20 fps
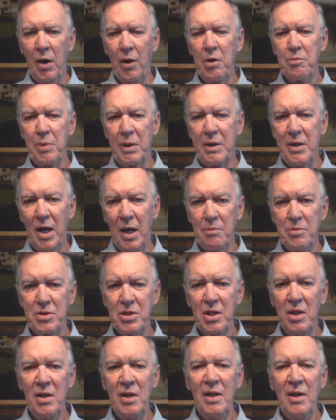It
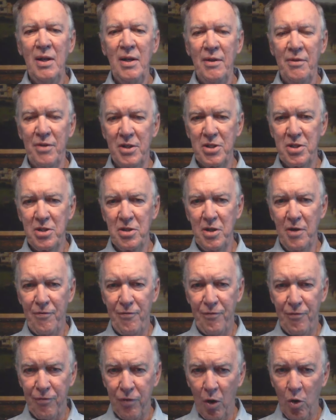becomes this, the
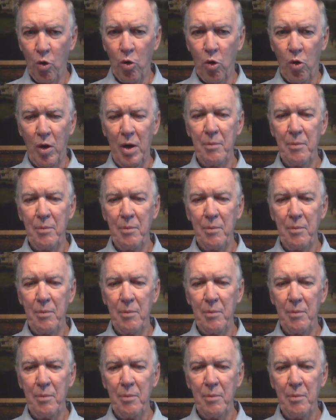floor.